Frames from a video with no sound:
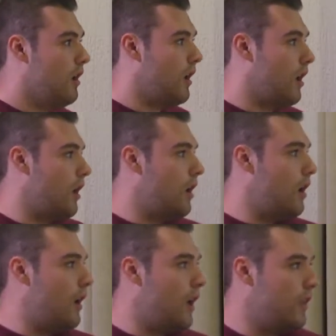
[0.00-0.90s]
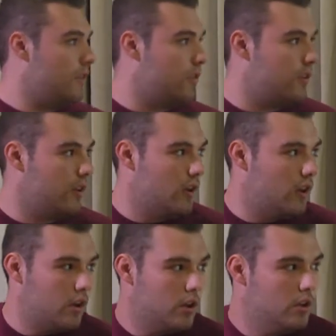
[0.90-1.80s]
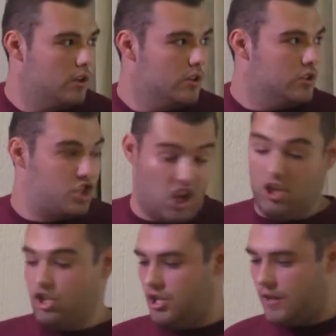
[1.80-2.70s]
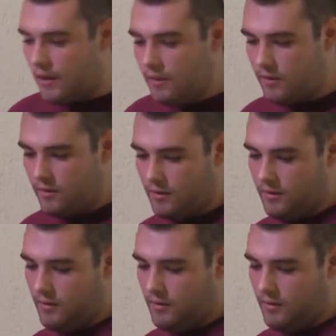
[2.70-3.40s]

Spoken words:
and changing it.